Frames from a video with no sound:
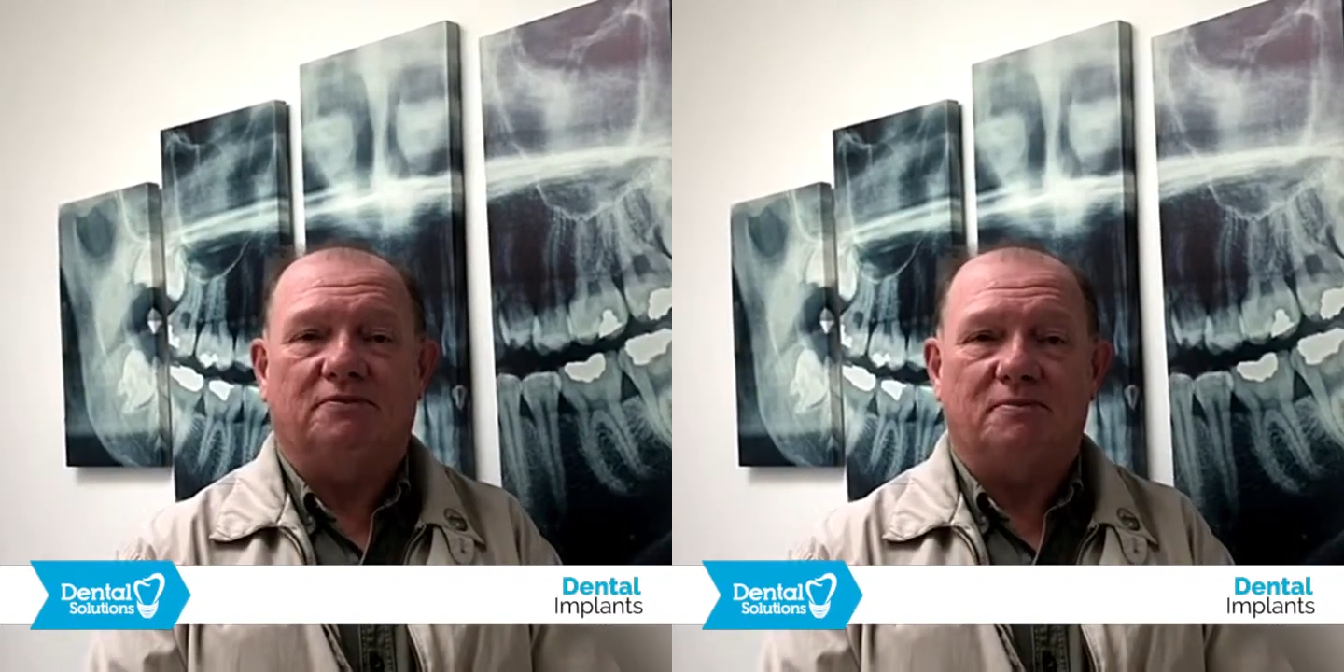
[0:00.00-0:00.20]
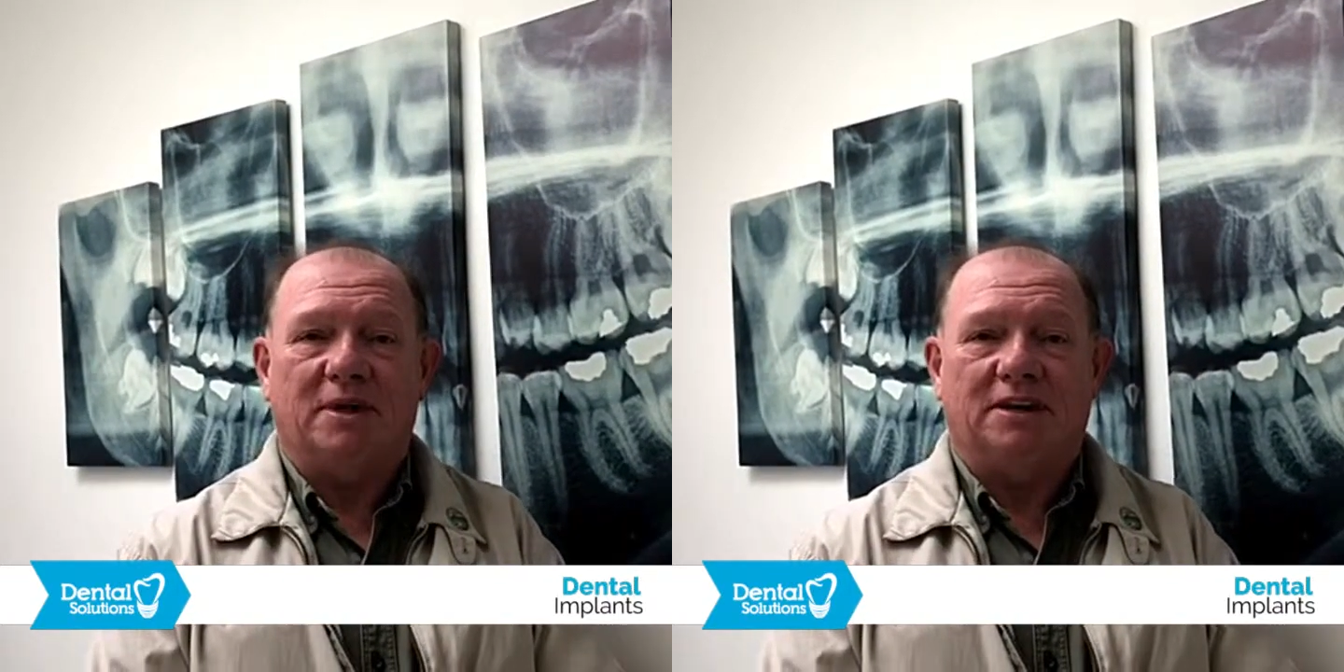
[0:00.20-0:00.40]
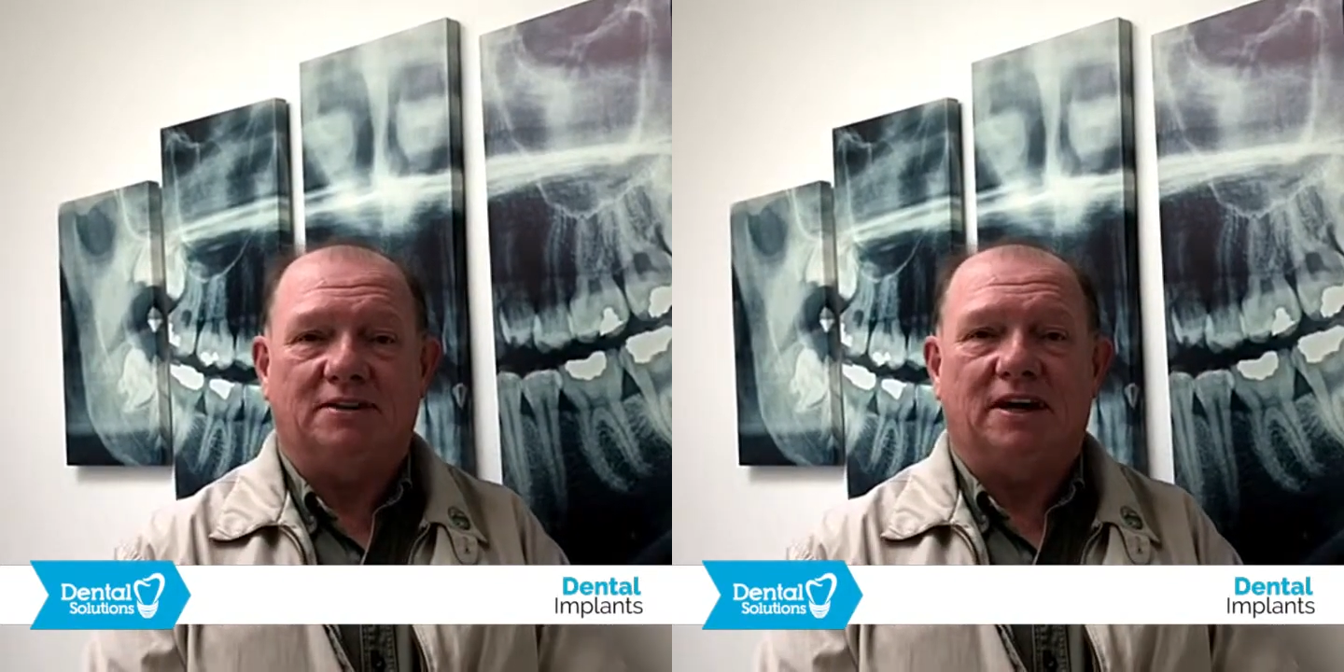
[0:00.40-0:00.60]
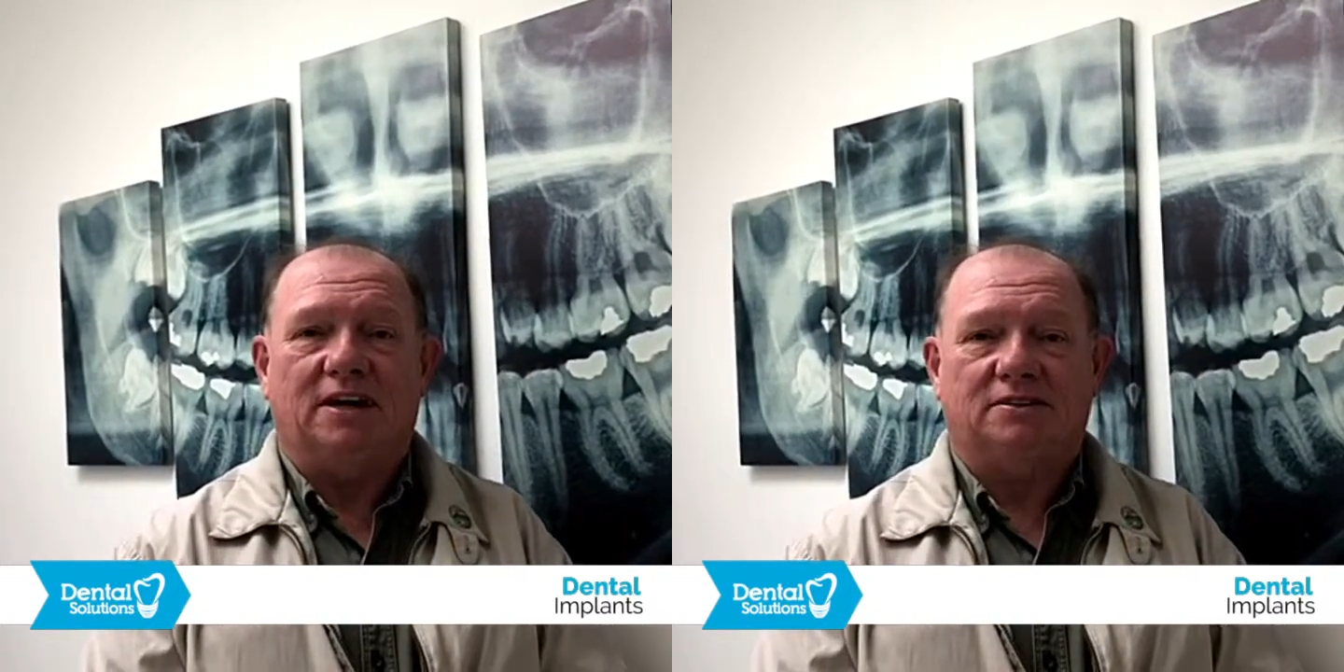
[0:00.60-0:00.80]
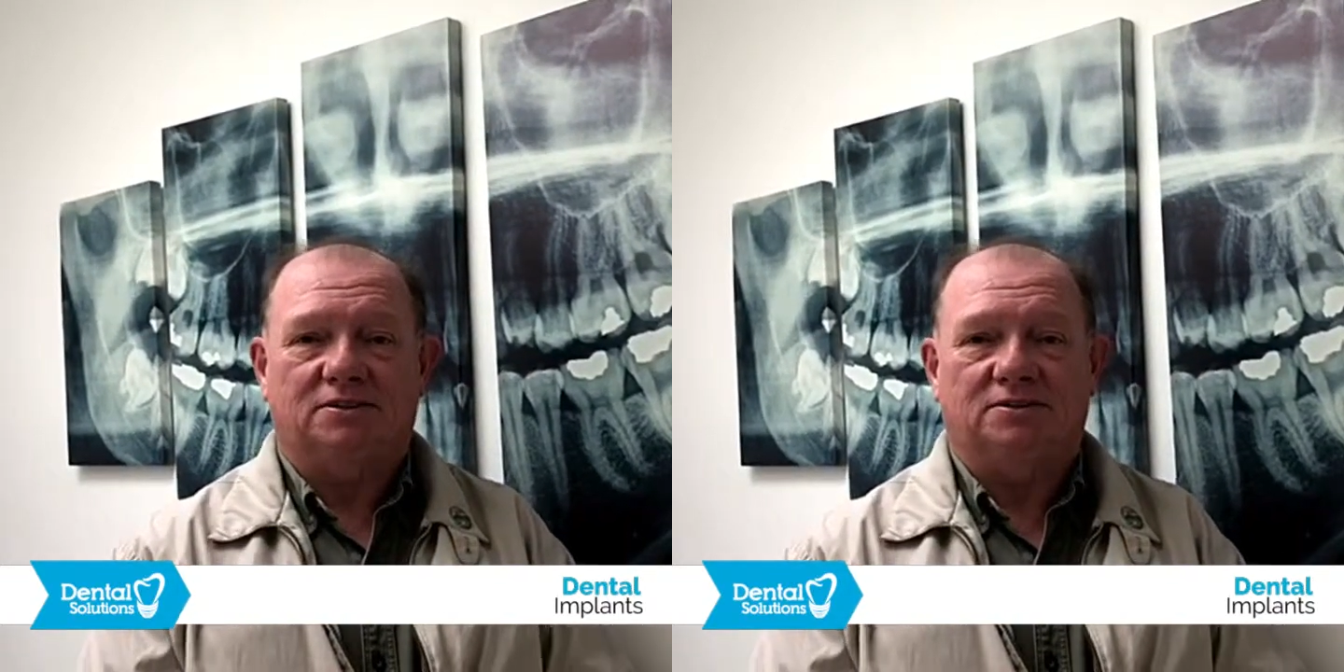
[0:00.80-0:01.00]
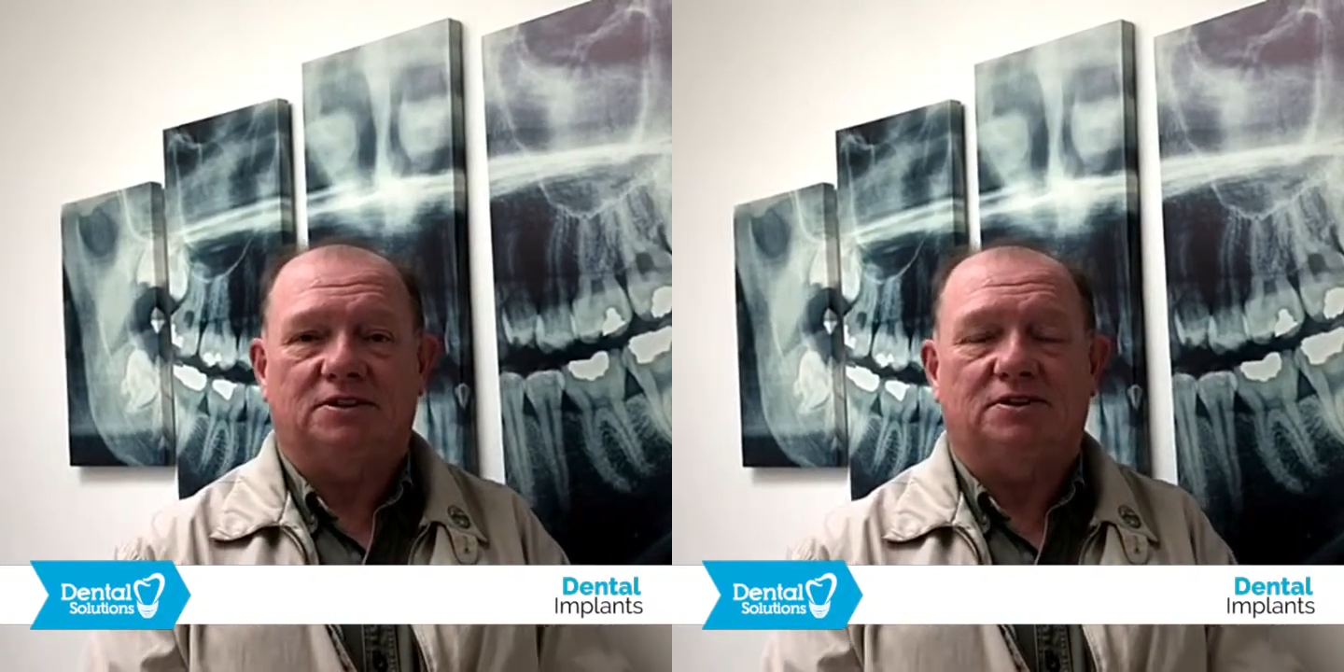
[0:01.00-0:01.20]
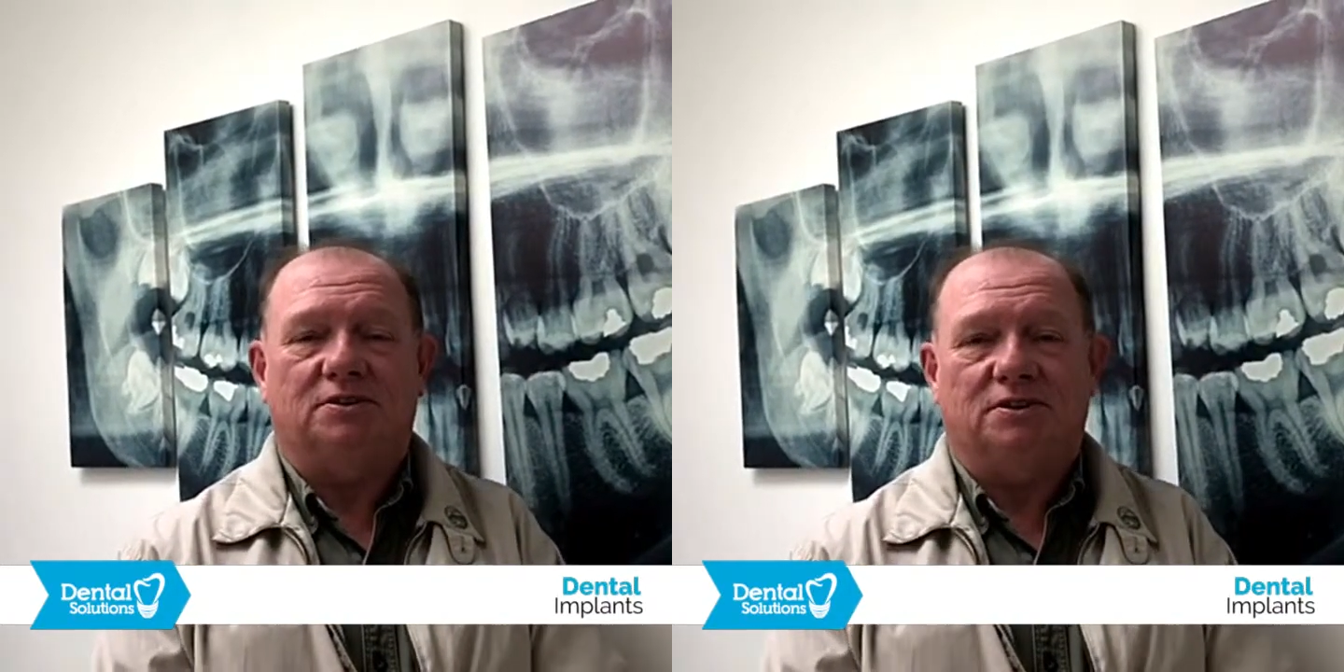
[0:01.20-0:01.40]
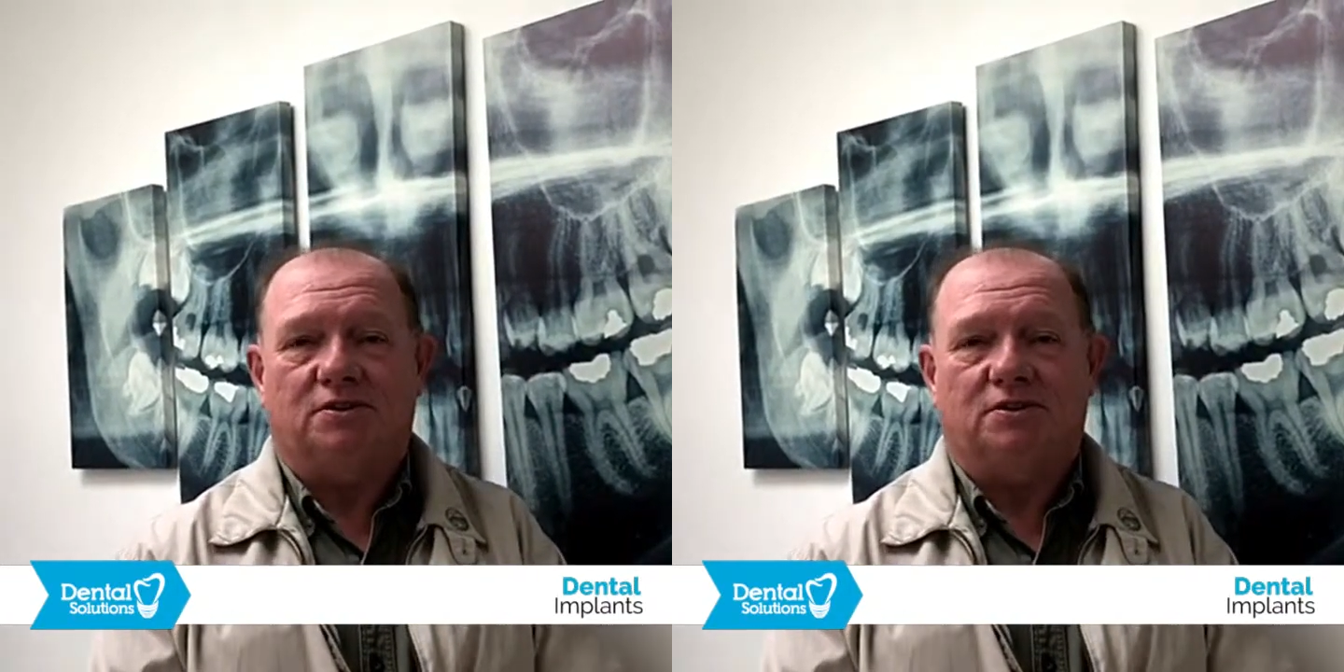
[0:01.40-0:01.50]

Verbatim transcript: many doctors here in